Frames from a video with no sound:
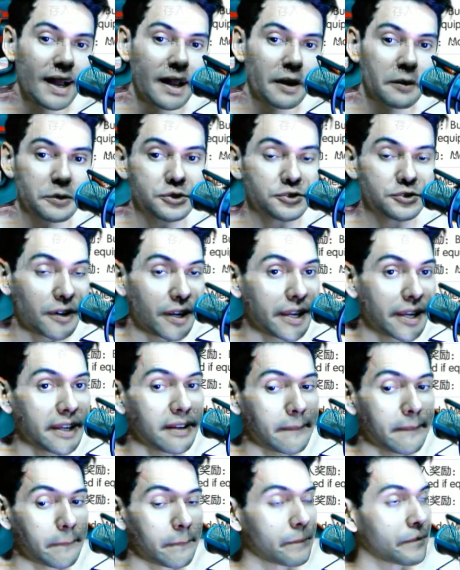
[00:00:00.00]
I will try
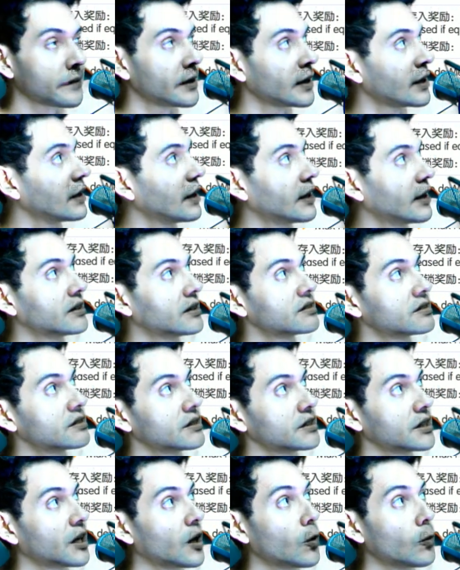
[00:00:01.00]
it and
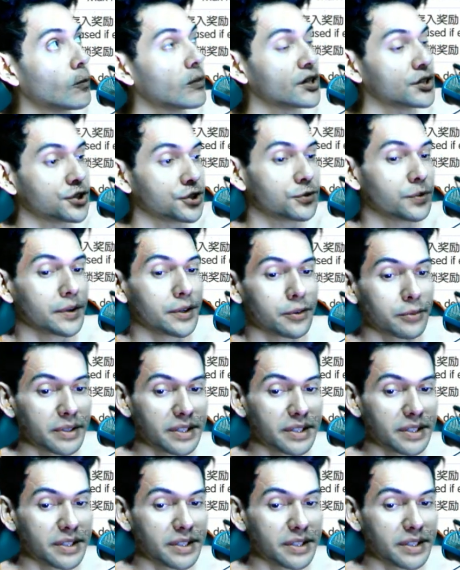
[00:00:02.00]
see how much it will